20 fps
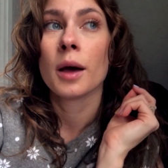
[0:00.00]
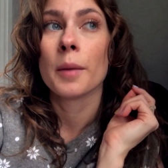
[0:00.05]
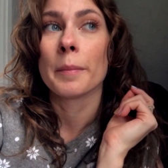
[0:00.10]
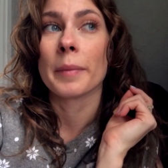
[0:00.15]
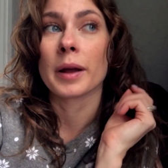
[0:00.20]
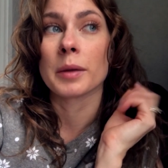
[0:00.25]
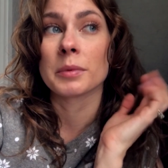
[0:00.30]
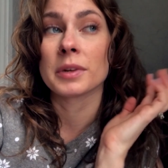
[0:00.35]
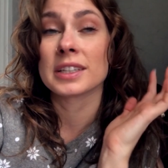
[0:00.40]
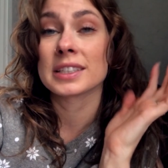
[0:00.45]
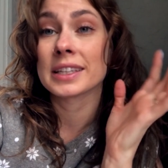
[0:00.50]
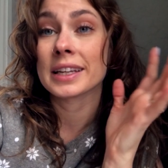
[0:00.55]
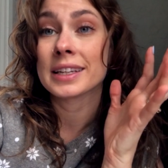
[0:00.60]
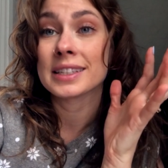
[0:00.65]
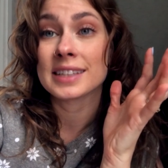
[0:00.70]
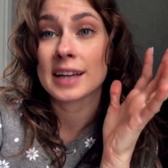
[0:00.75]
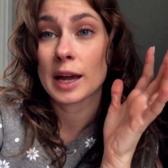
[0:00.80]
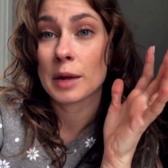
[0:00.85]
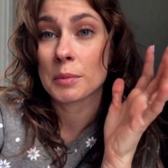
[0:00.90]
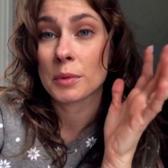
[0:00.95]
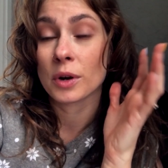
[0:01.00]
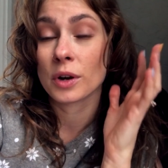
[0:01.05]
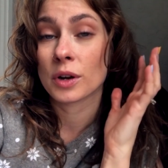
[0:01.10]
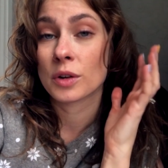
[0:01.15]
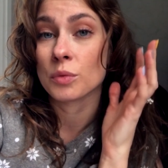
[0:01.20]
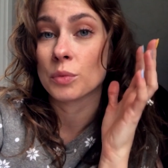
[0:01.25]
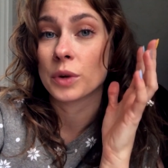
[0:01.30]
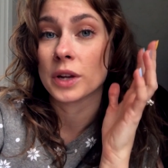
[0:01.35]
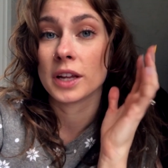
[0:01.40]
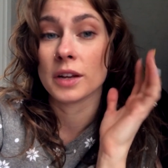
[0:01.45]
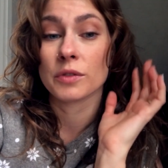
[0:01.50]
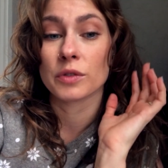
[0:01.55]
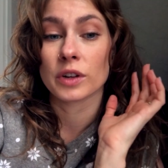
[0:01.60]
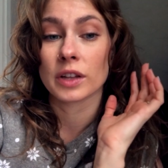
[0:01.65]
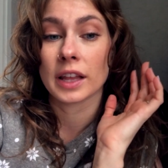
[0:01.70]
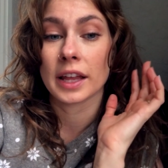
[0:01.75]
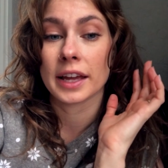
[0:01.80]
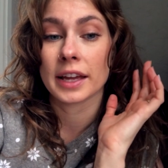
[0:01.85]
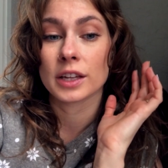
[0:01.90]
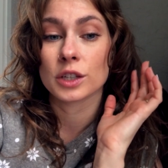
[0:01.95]
But I'm gonna set a timer and read for
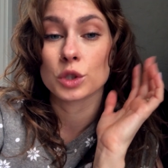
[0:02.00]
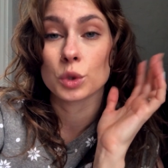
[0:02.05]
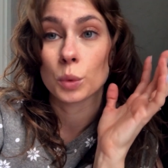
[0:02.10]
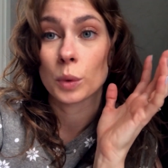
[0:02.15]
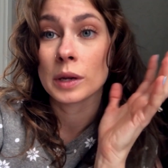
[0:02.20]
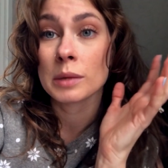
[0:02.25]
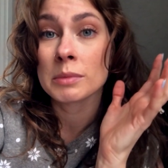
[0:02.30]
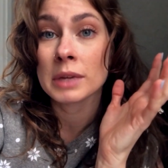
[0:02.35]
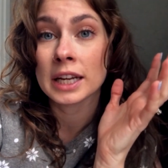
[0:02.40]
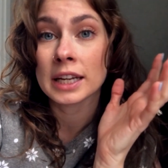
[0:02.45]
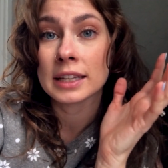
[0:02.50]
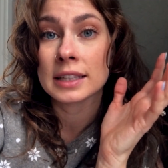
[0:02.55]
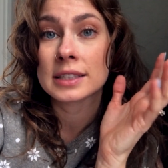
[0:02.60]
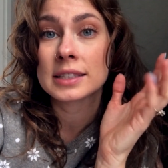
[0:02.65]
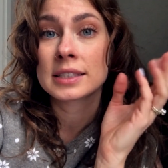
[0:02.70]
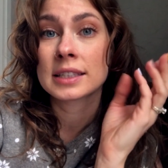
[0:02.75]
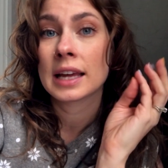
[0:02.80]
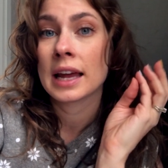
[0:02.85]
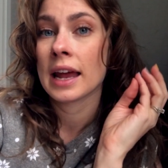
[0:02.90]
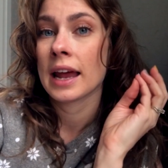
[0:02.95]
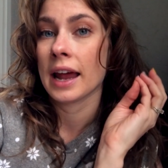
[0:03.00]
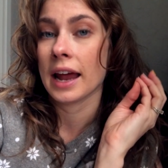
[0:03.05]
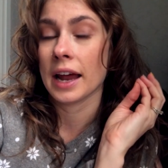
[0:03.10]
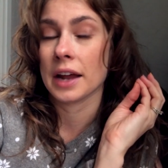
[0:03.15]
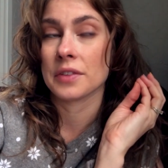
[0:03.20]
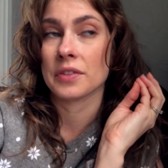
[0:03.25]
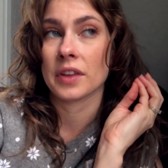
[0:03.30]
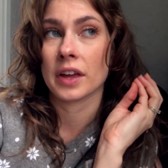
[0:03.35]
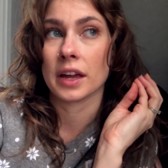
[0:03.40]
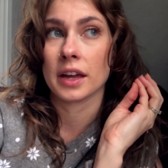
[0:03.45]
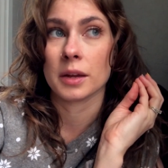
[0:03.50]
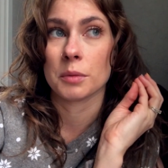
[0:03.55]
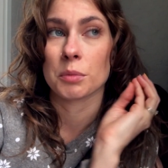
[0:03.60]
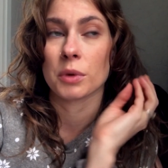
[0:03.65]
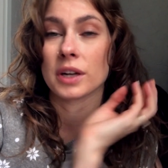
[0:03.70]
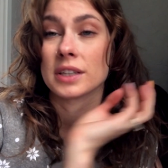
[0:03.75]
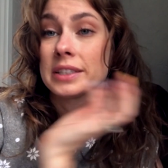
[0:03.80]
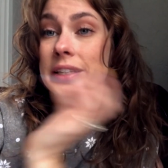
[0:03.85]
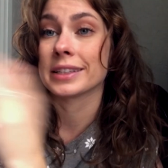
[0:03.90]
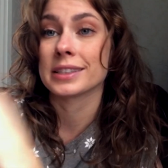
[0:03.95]
like 20 minutes and then
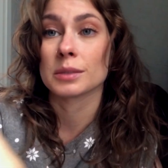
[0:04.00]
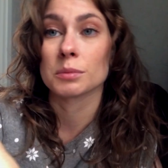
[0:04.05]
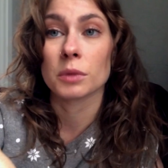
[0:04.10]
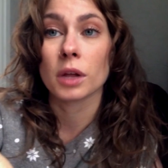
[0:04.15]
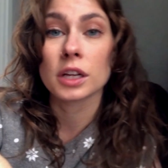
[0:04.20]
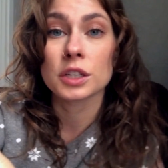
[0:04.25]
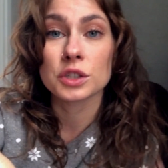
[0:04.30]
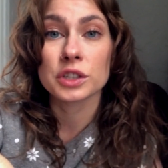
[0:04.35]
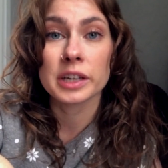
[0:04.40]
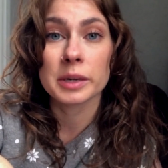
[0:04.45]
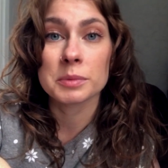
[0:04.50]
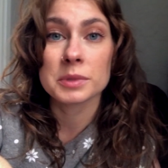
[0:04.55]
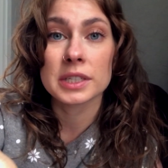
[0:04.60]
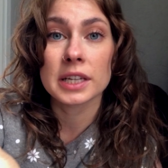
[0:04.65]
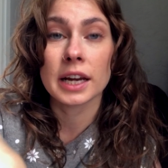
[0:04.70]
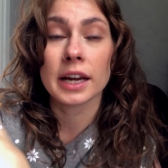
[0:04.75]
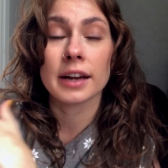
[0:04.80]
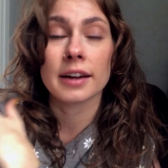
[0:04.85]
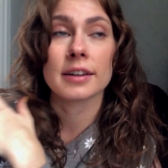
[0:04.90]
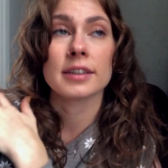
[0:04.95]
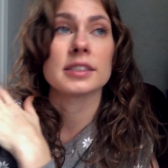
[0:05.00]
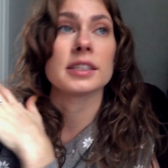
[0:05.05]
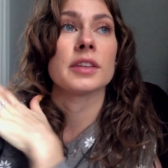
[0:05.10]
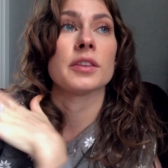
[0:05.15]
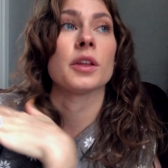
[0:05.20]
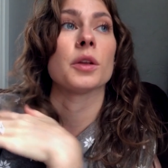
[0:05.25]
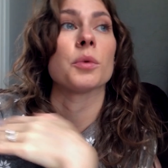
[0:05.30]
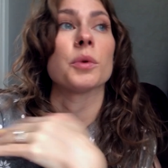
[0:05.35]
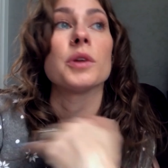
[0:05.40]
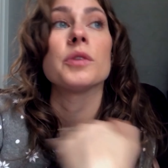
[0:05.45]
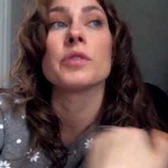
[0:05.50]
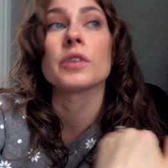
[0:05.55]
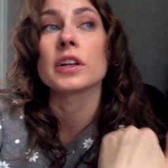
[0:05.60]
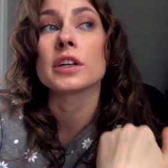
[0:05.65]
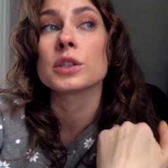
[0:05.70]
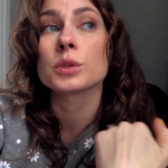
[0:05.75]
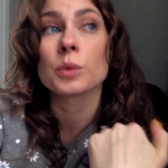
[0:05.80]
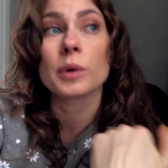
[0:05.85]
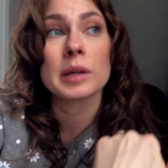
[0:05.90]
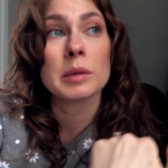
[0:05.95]
probably take some laundry upstairs and then read for
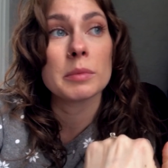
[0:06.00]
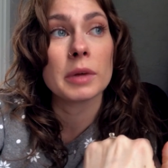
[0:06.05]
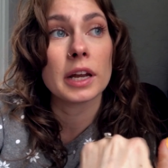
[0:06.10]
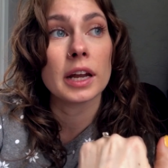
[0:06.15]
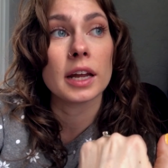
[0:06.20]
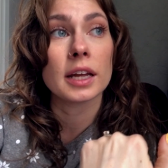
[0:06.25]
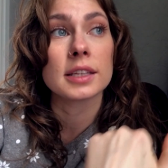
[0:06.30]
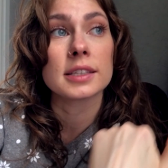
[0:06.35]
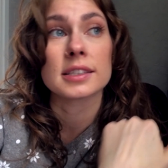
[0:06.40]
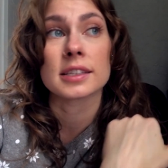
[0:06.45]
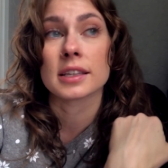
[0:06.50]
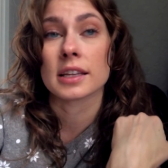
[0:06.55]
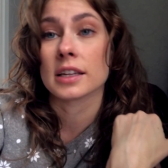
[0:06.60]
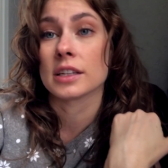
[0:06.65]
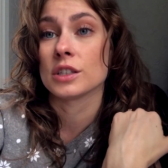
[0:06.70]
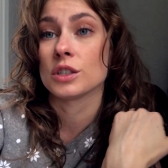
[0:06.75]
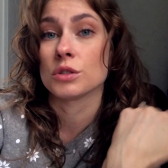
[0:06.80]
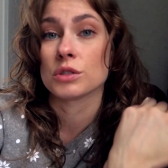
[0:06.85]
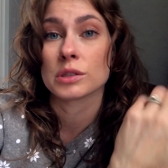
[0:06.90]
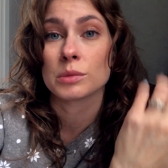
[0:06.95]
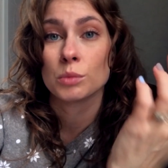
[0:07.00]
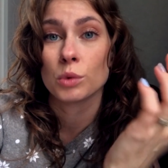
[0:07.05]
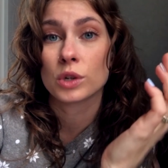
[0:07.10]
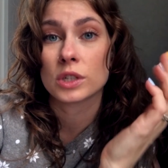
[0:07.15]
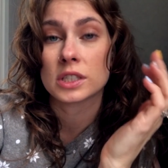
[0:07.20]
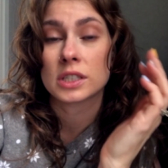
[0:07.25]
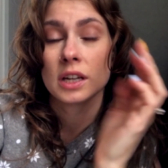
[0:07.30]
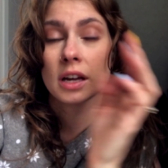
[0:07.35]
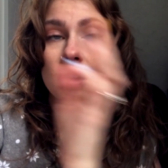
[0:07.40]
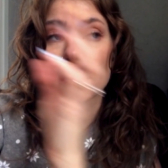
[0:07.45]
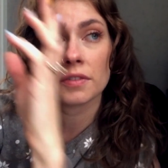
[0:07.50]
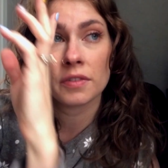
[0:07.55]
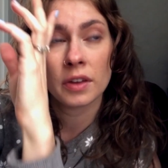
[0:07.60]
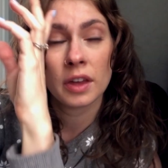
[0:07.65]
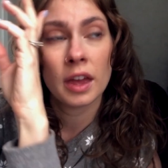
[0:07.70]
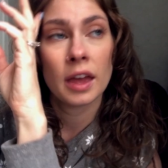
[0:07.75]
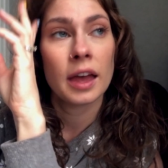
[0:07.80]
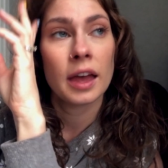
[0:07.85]
like 20 minutes and then do some more stuff